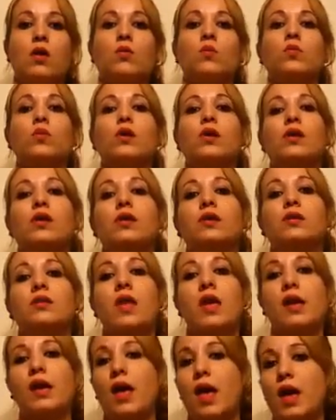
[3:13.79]
where
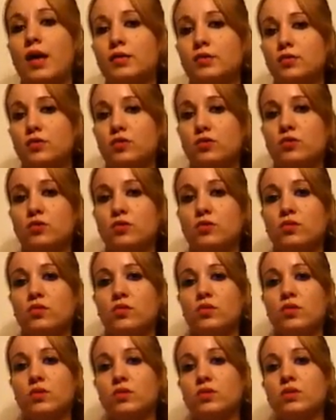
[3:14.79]
they had to
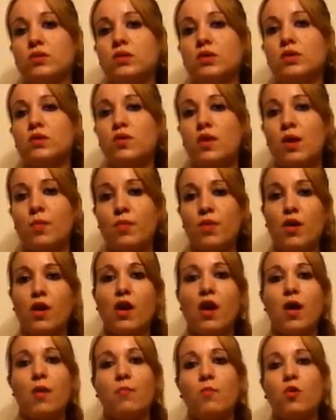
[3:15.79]
use the
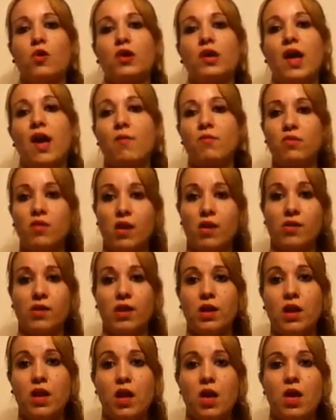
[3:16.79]
grammar and
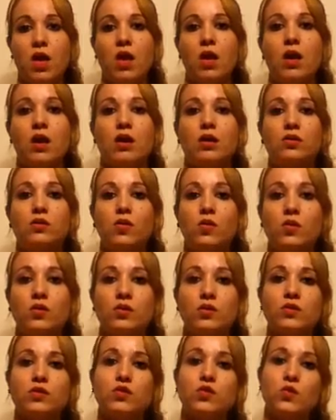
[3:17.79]
vocabulary in
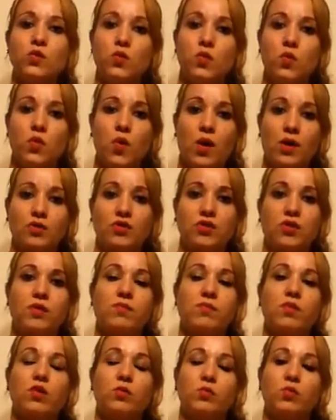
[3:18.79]
order to achieve
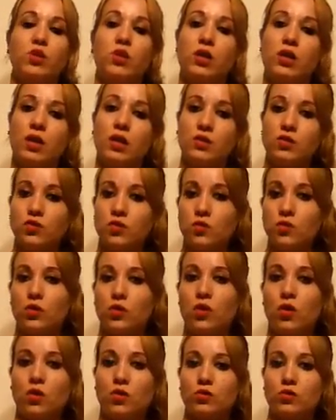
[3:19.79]
communication
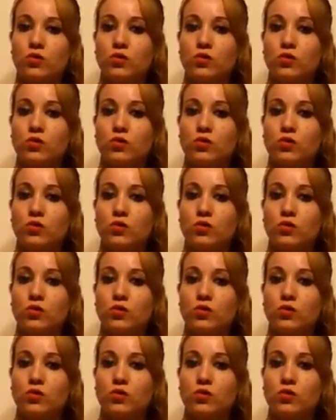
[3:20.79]
goals.